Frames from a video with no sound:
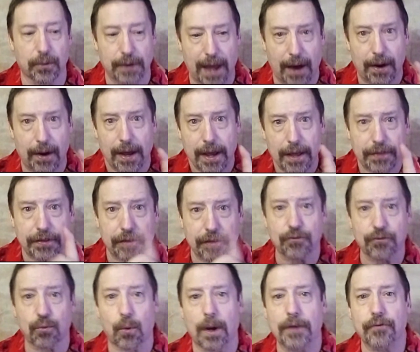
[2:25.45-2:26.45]
Now,
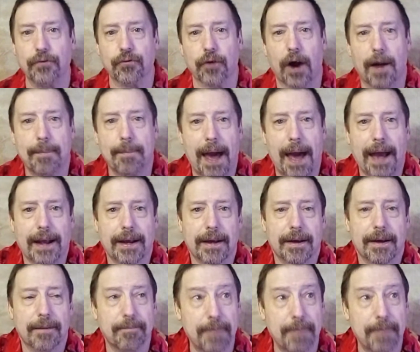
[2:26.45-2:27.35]
there's one drawback,